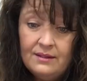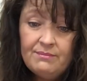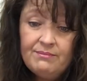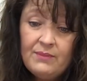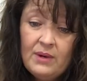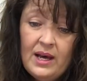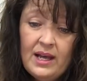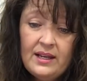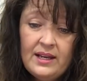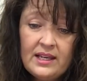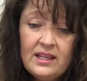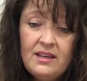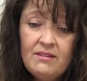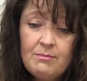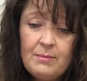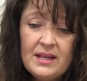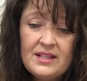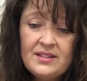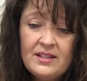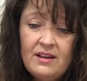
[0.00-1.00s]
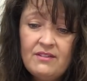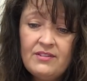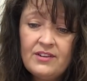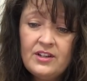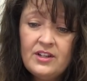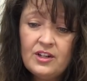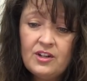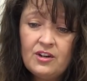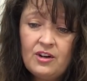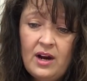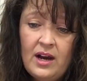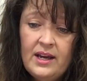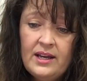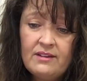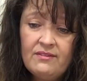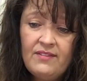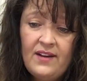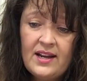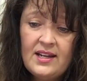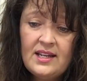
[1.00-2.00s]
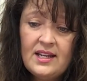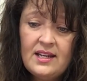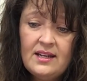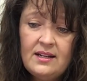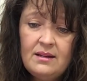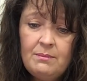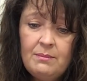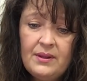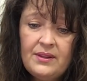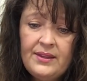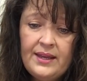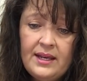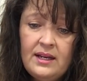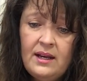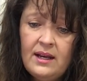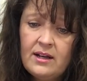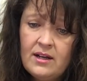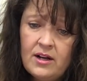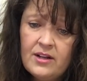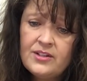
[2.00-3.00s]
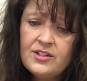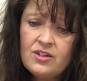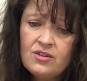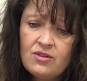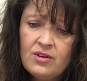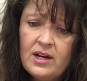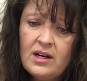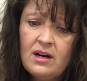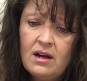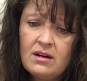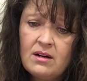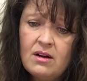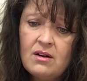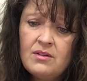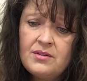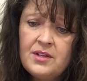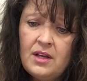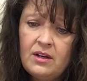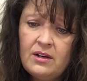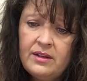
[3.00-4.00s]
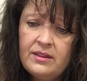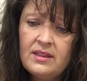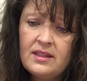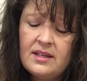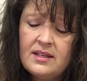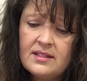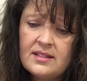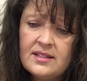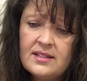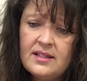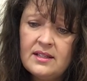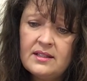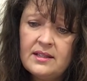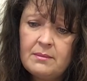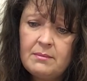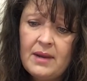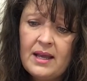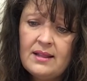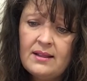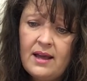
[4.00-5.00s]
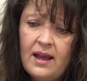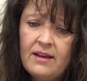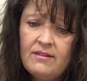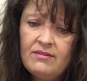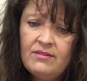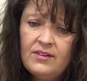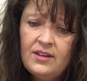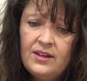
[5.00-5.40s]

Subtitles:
Well, I give myself a good cry if I need it, but then I concentrate on all the good things still in my life,